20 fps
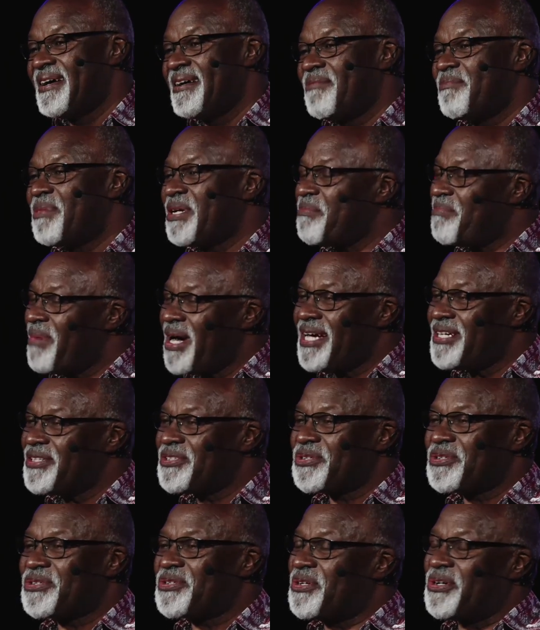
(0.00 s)
but my
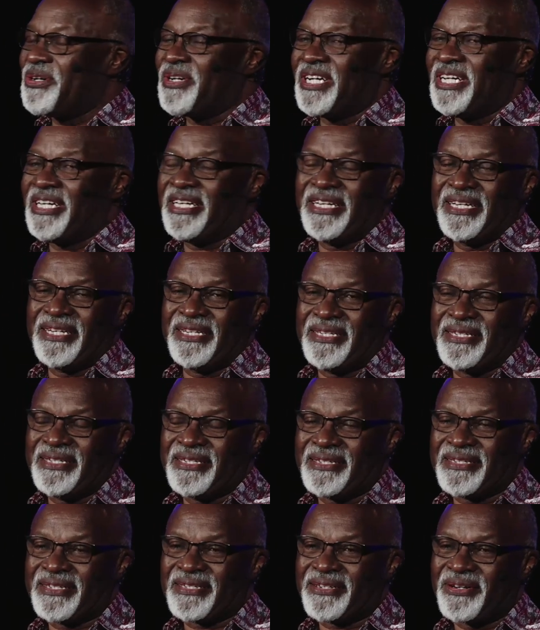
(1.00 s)
story
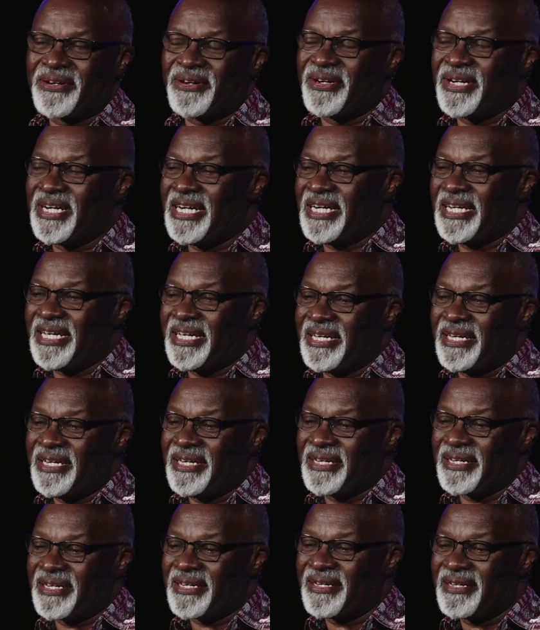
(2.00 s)
is only
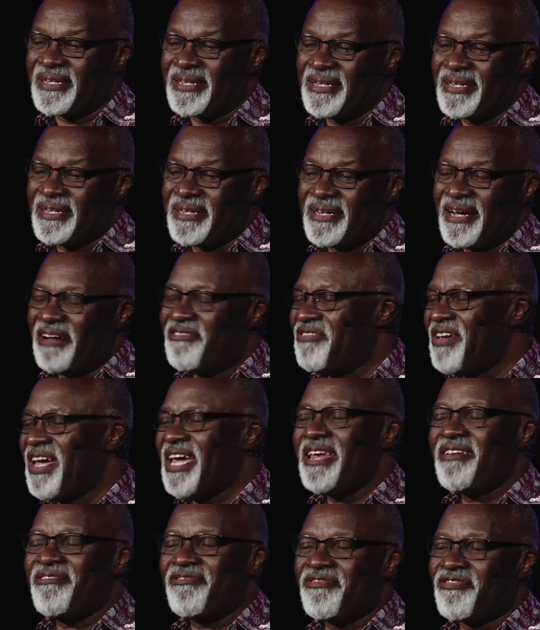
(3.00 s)
a
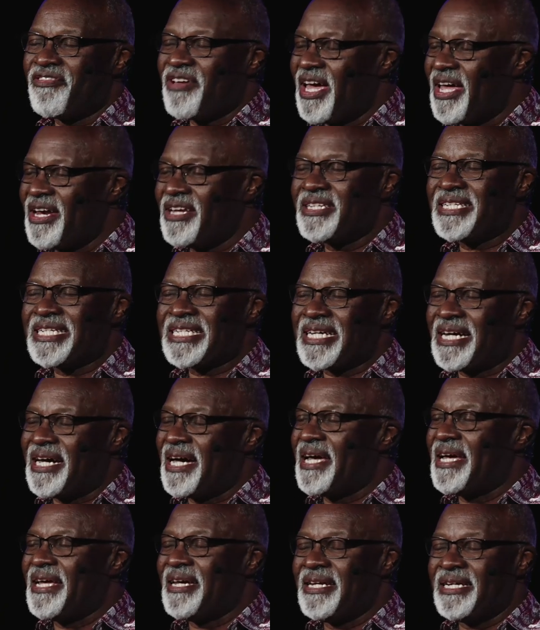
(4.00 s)
very, very
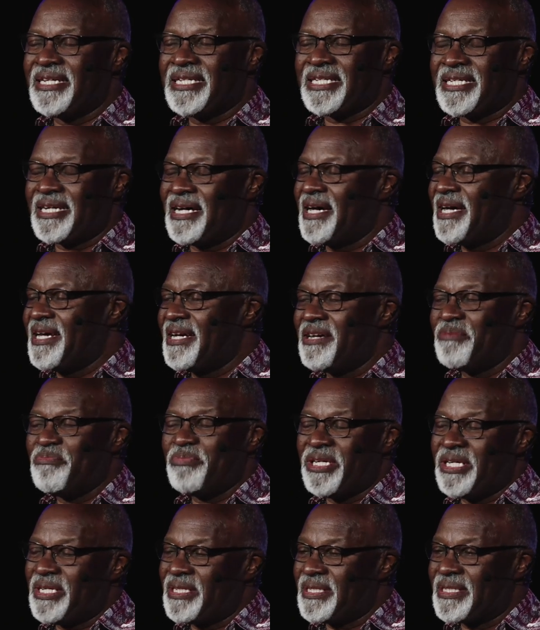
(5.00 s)
tiny, tiny
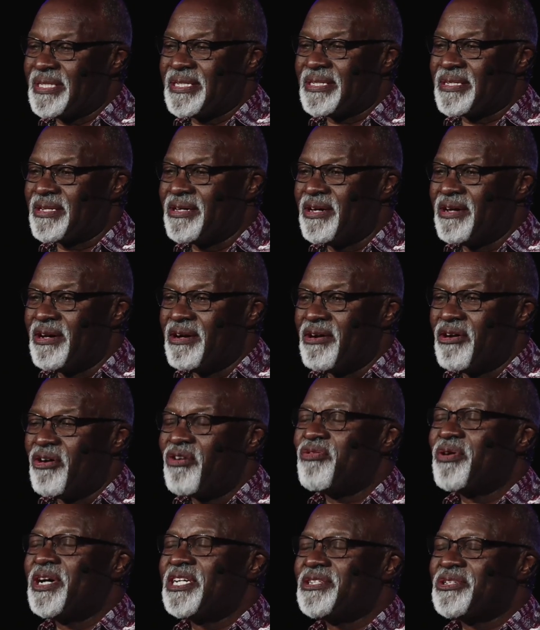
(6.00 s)
piece of
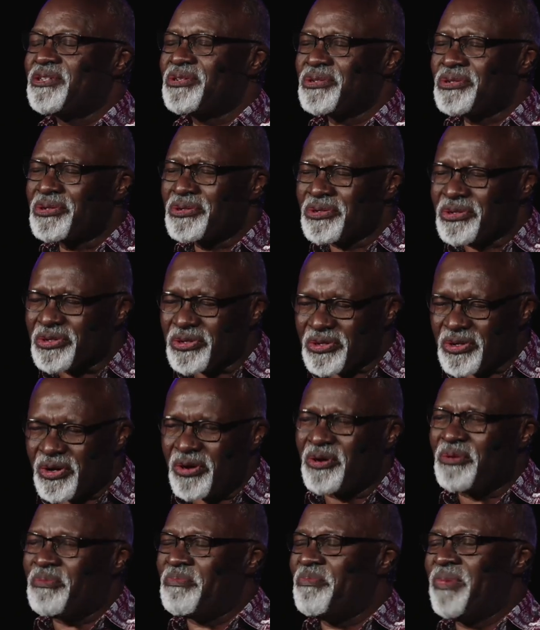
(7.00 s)
what
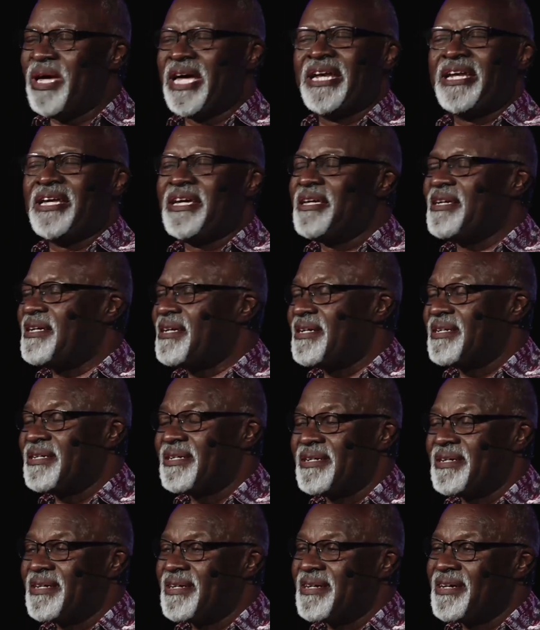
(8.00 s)
so many
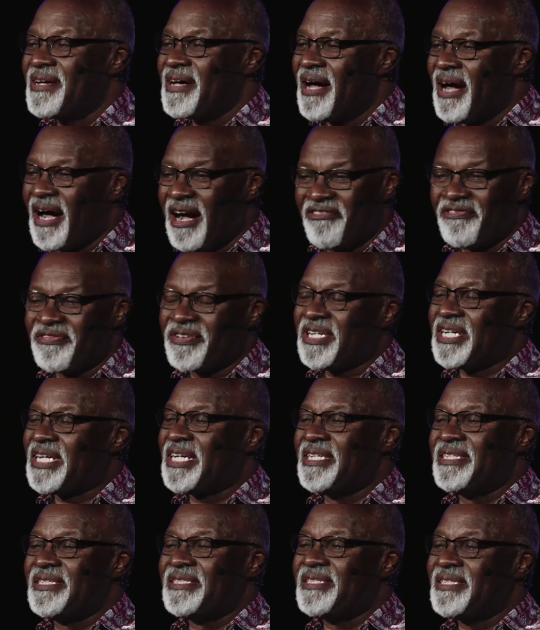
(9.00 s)

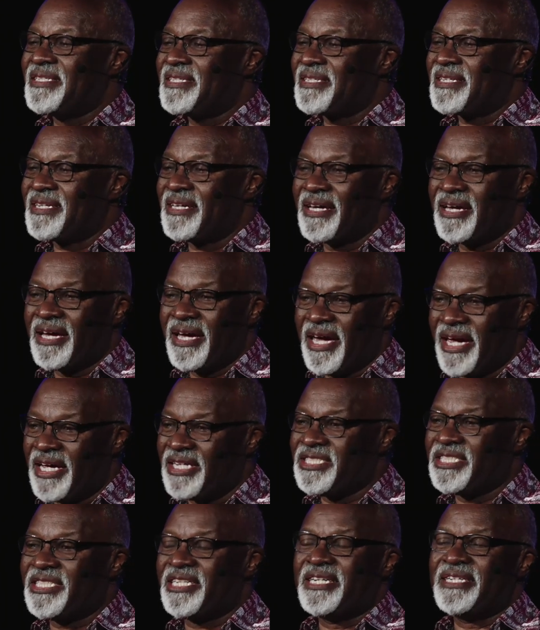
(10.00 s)
Africans,
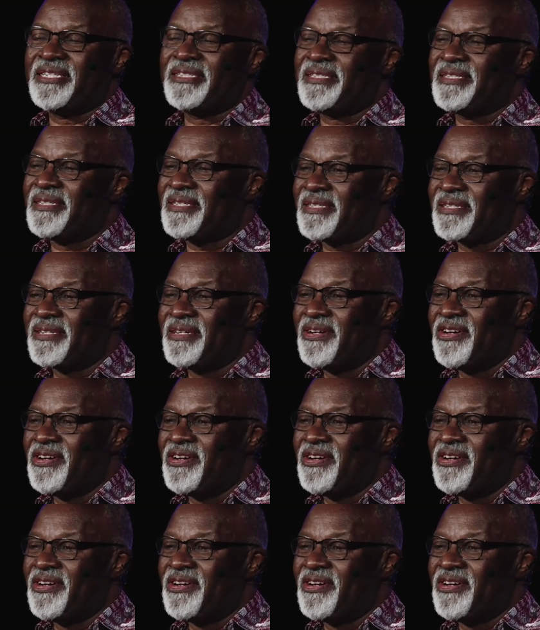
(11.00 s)
Asians,